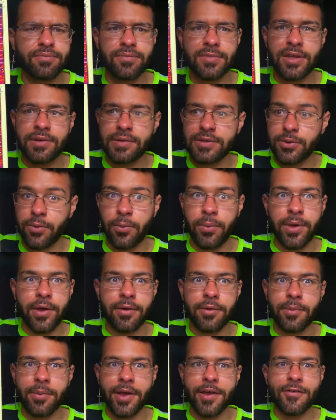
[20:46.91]
that was a
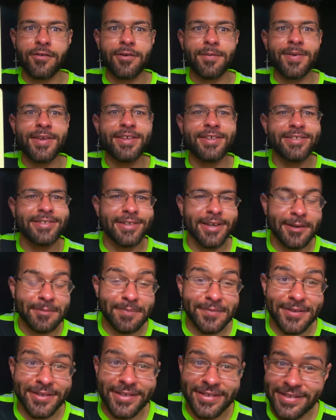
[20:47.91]
weird way for
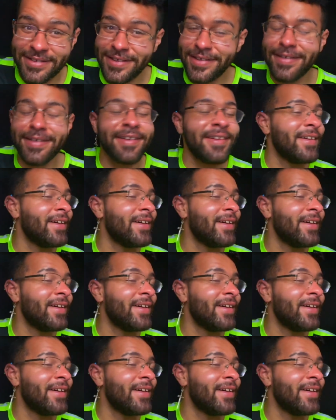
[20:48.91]
me